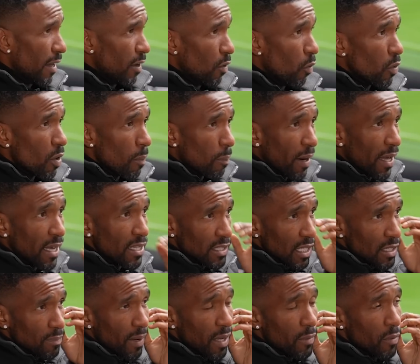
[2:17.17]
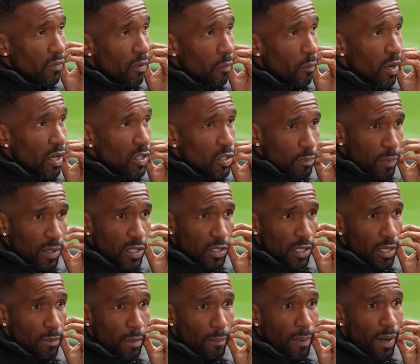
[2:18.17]
And all the players that's played with him, when I speak to
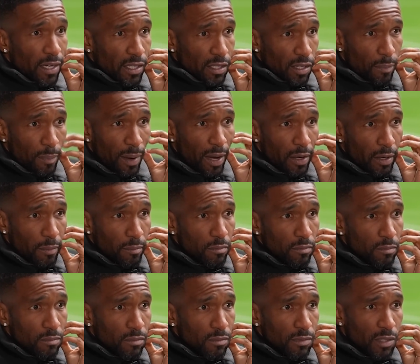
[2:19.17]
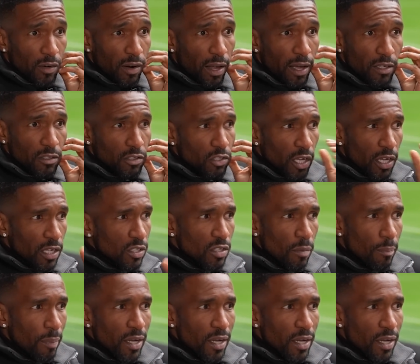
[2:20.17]
them about the, about him, they're like, he's the